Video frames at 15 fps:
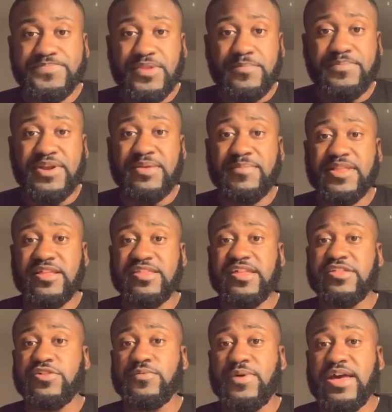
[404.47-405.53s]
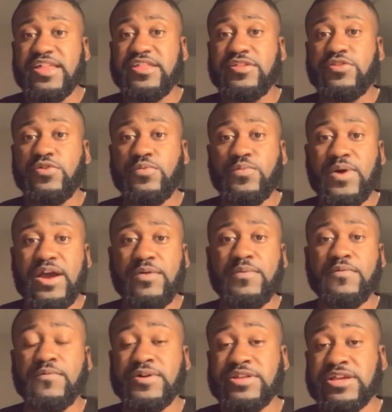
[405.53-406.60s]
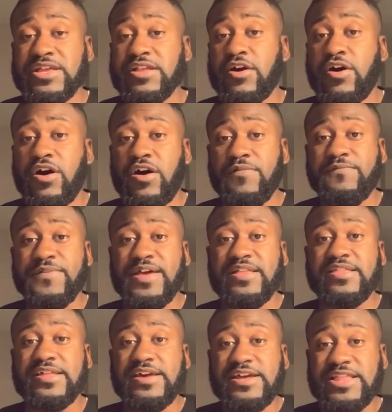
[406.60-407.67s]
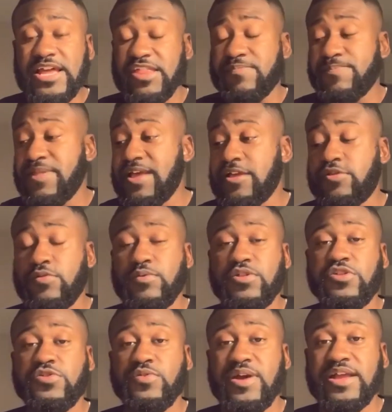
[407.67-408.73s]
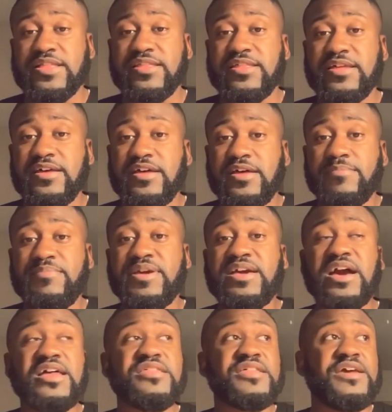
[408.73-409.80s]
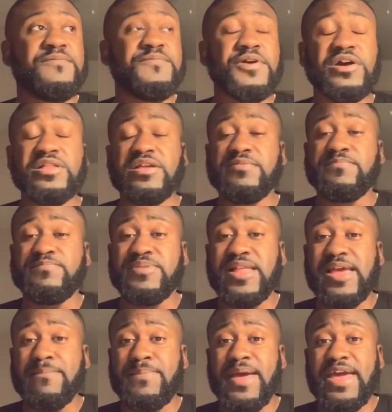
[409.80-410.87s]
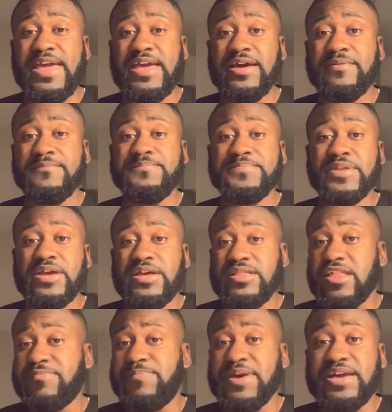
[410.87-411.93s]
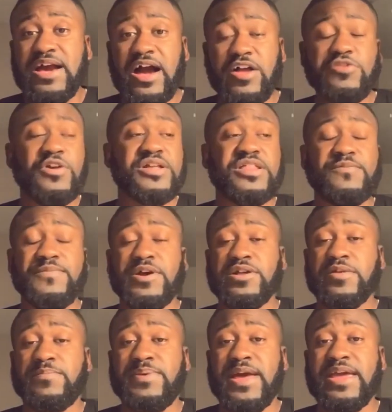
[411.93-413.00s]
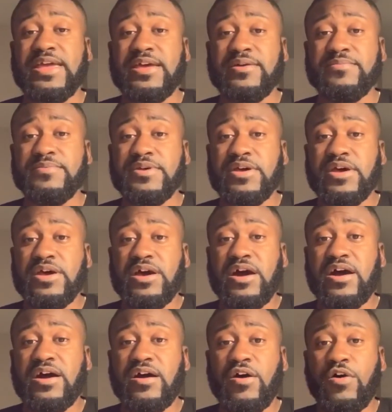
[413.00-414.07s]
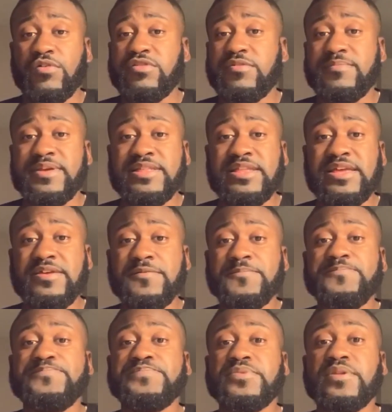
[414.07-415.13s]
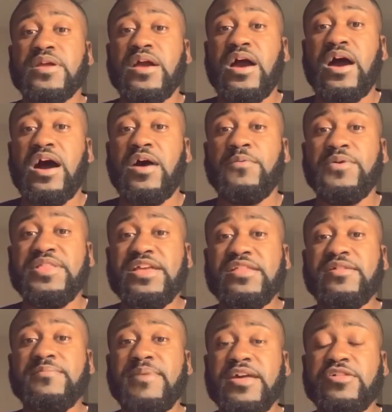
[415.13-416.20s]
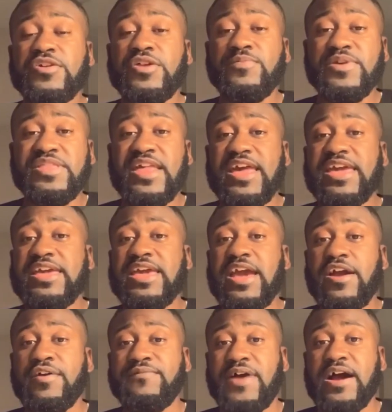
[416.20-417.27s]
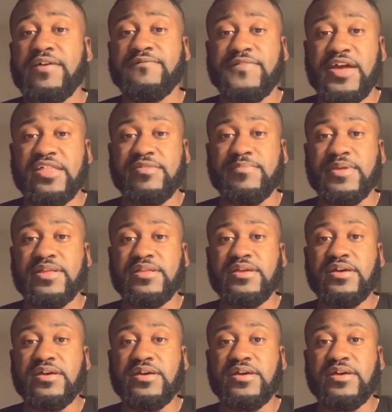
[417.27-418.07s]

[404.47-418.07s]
put him in a situation to where we're running an offense that is playing to his strengths. Because if we're going to pay him this big contract that we're going to pay him, we need to make sure that we take care of our investment.